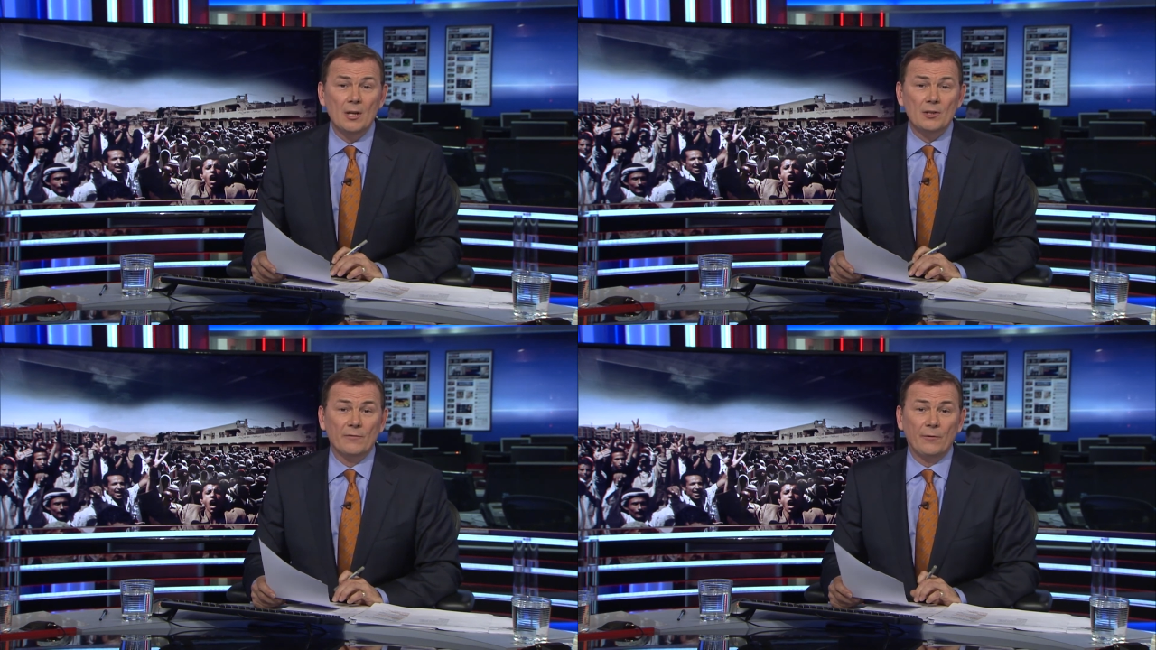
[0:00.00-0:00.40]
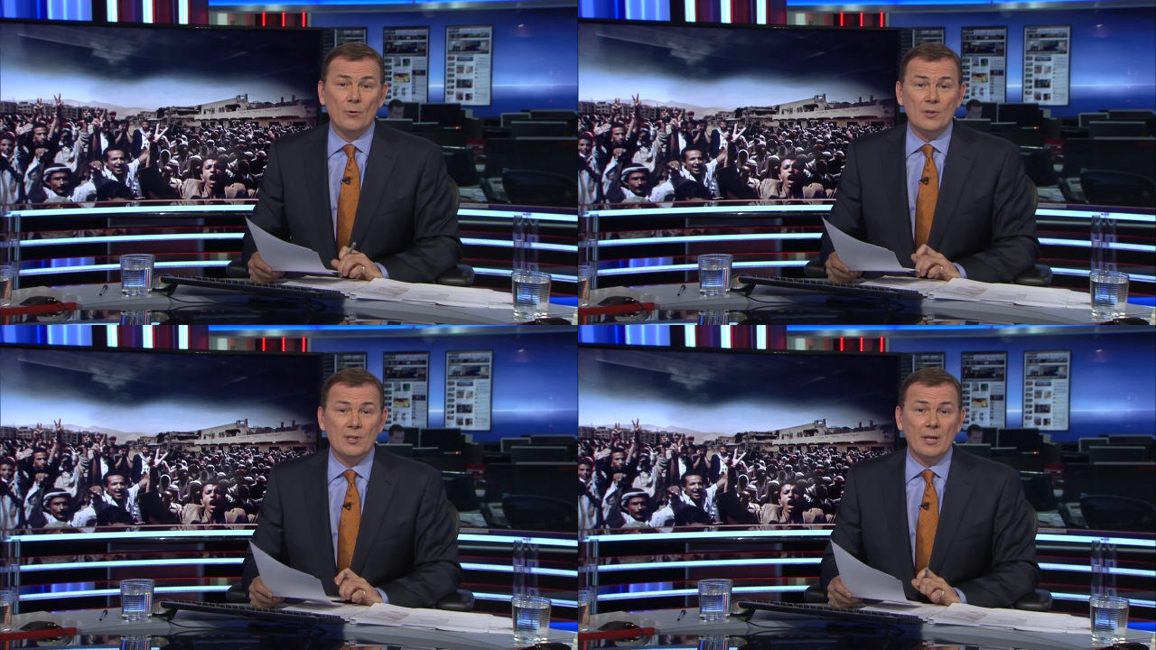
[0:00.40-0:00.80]
to
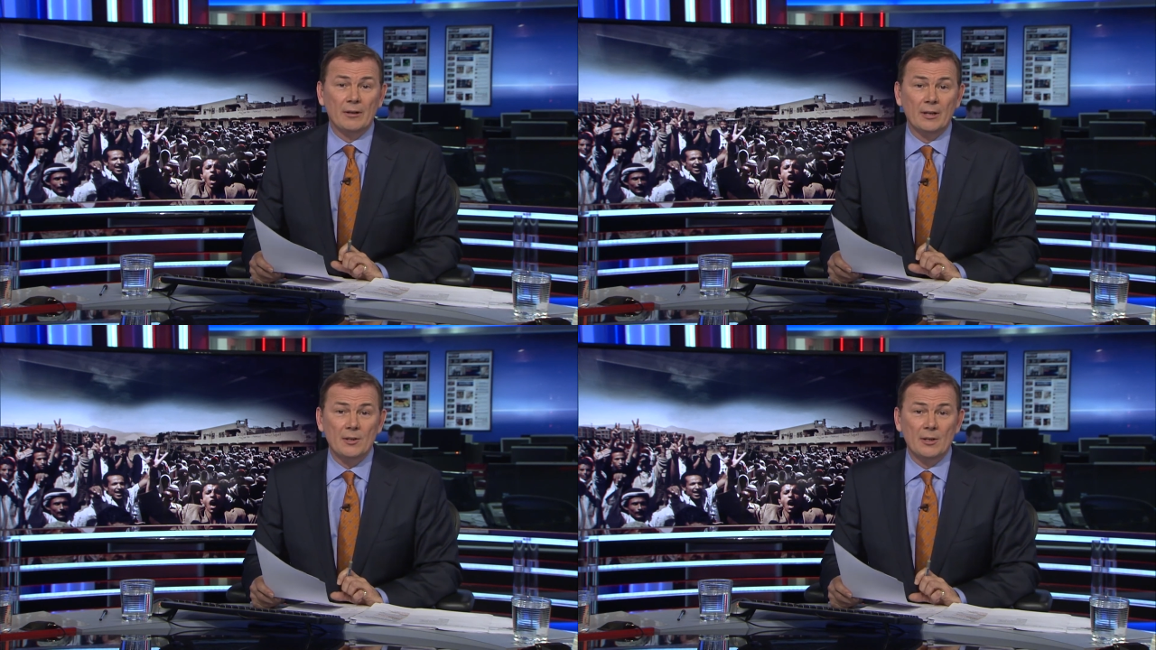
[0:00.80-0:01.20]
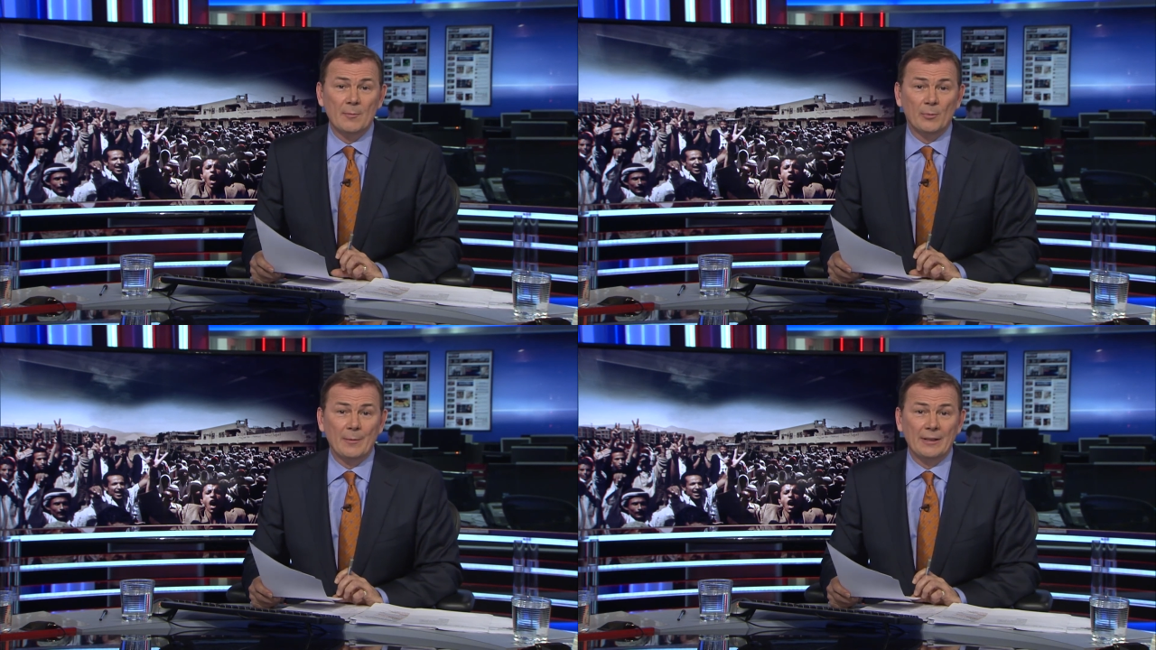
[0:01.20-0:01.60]
force Syria to
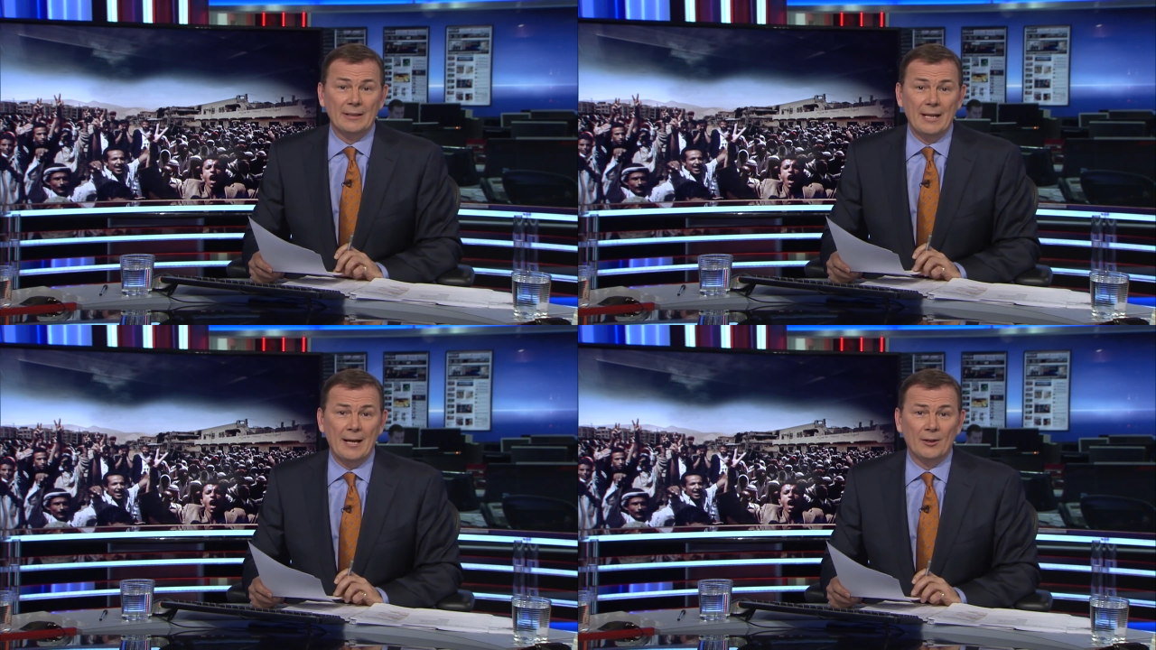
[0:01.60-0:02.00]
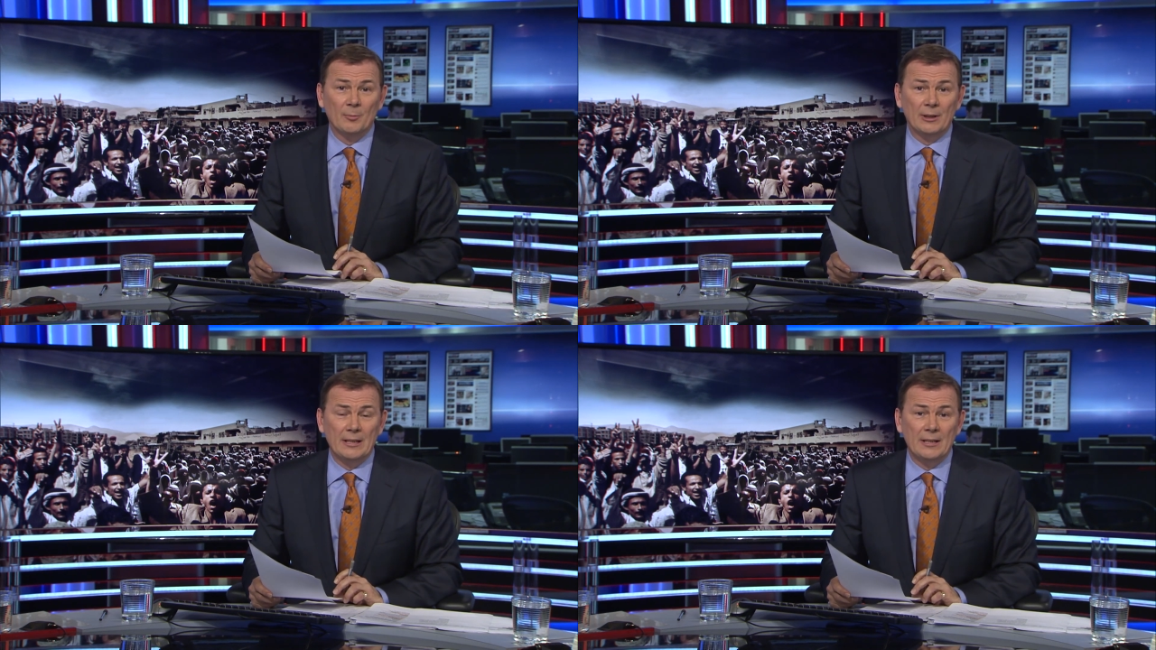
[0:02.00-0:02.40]
implement the
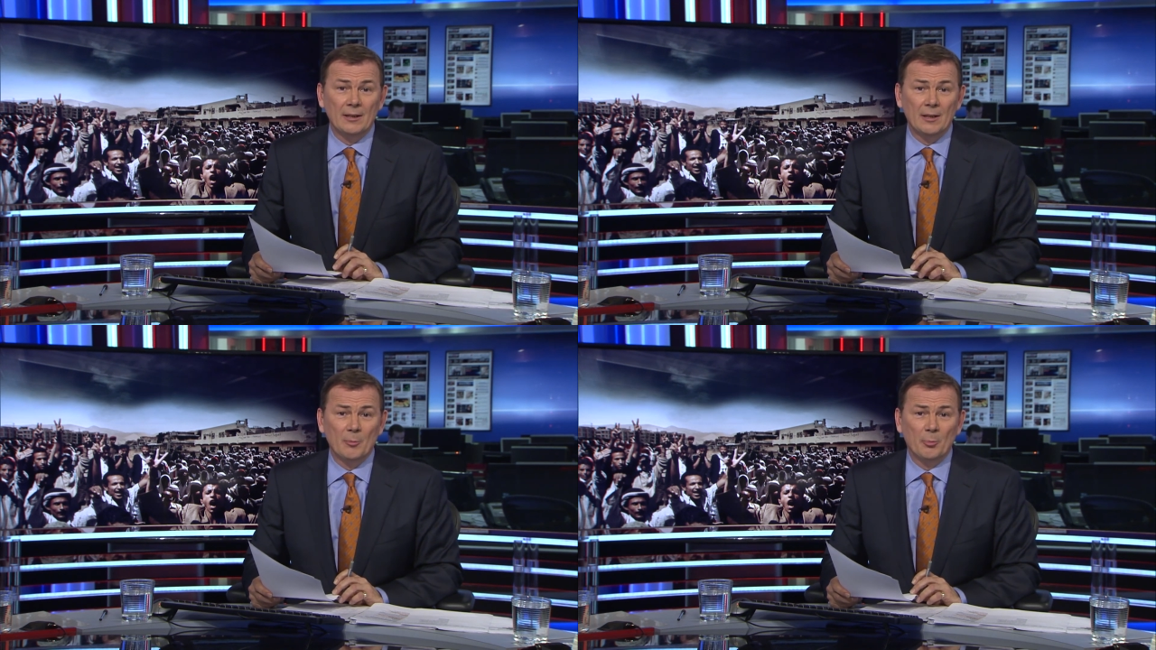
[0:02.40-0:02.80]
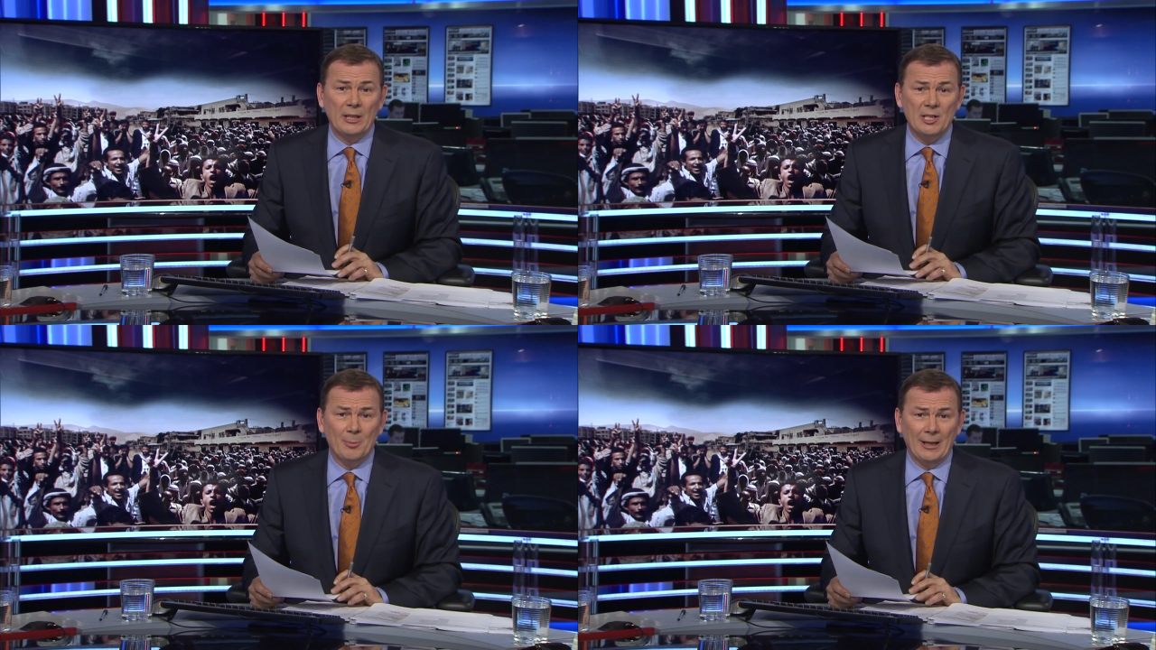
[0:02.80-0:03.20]
Arab League
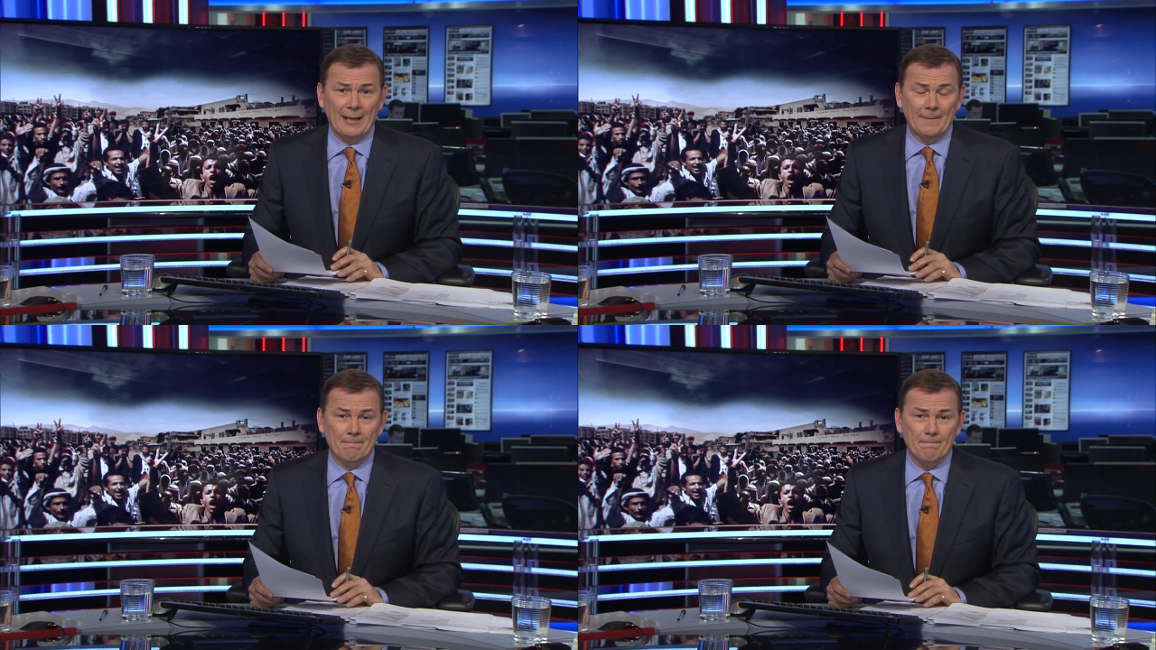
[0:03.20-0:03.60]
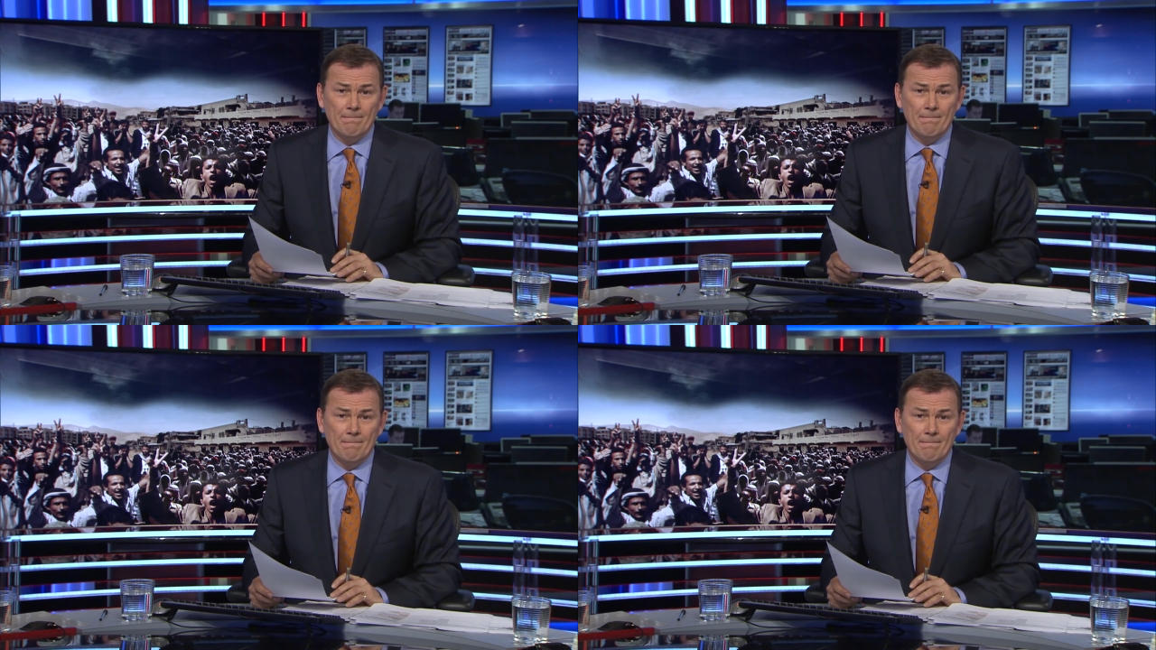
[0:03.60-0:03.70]
peace plan.